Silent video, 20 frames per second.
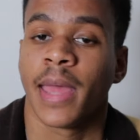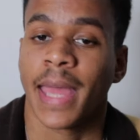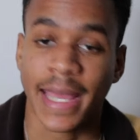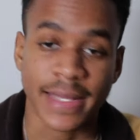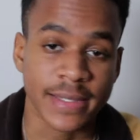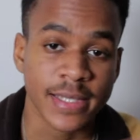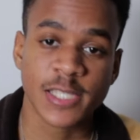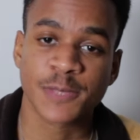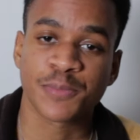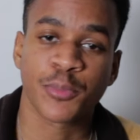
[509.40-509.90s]
At
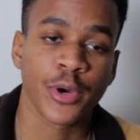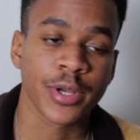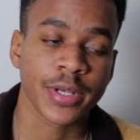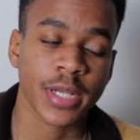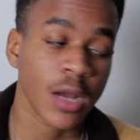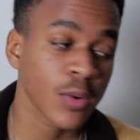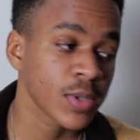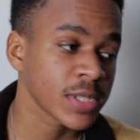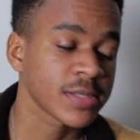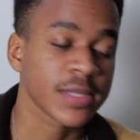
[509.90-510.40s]
this point,
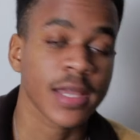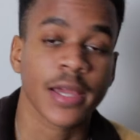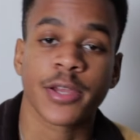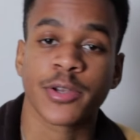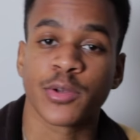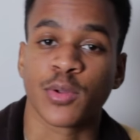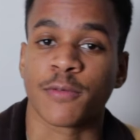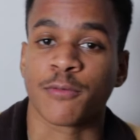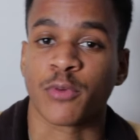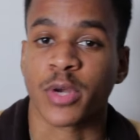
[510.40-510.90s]
I was
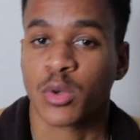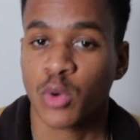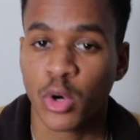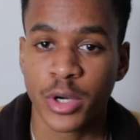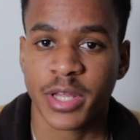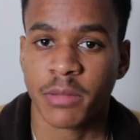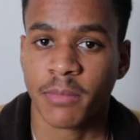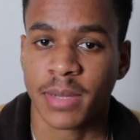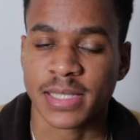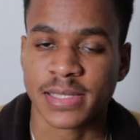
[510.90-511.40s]
tired of
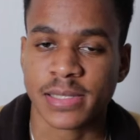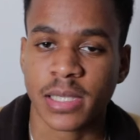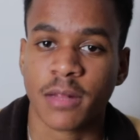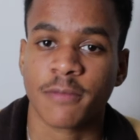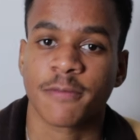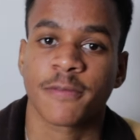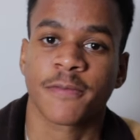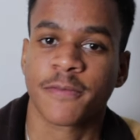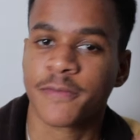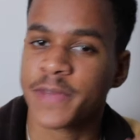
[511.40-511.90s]
recording
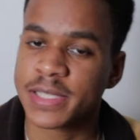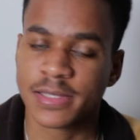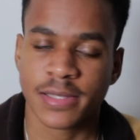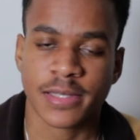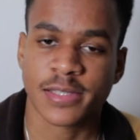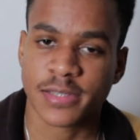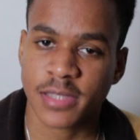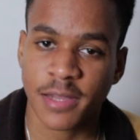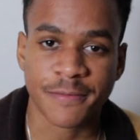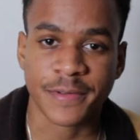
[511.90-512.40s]
myself fixing
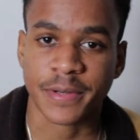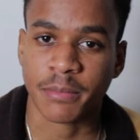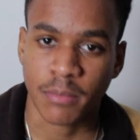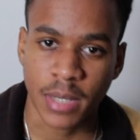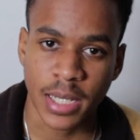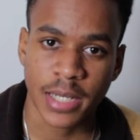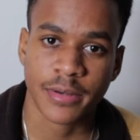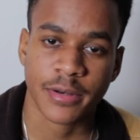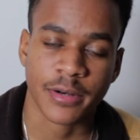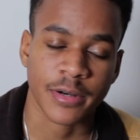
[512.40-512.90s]
stuff in
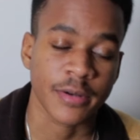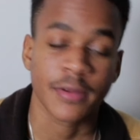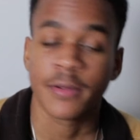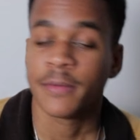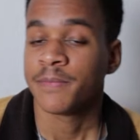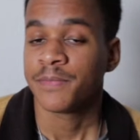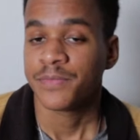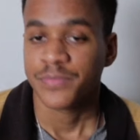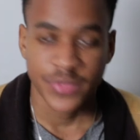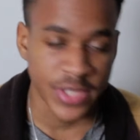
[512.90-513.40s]
Blender,
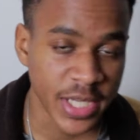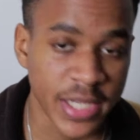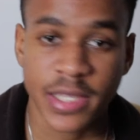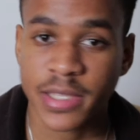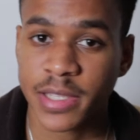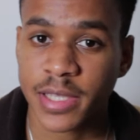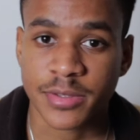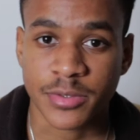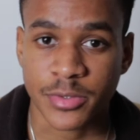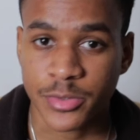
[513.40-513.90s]
taking
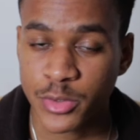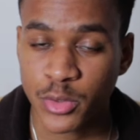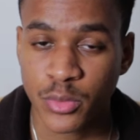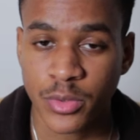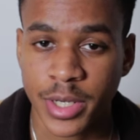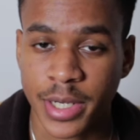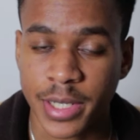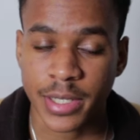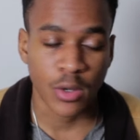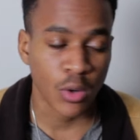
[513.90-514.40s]
it to
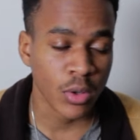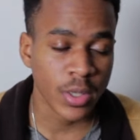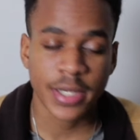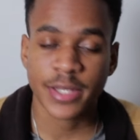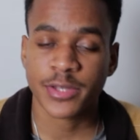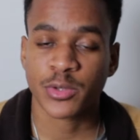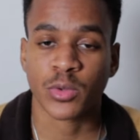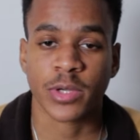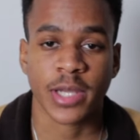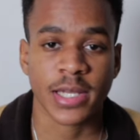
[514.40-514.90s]
Unity only
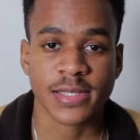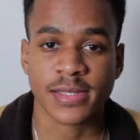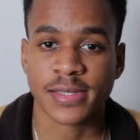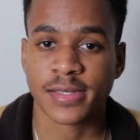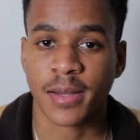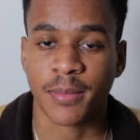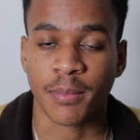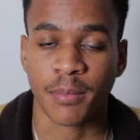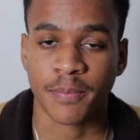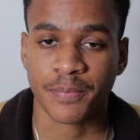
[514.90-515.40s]
to get
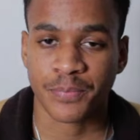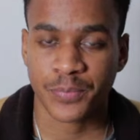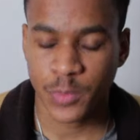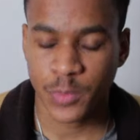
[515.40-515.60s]
some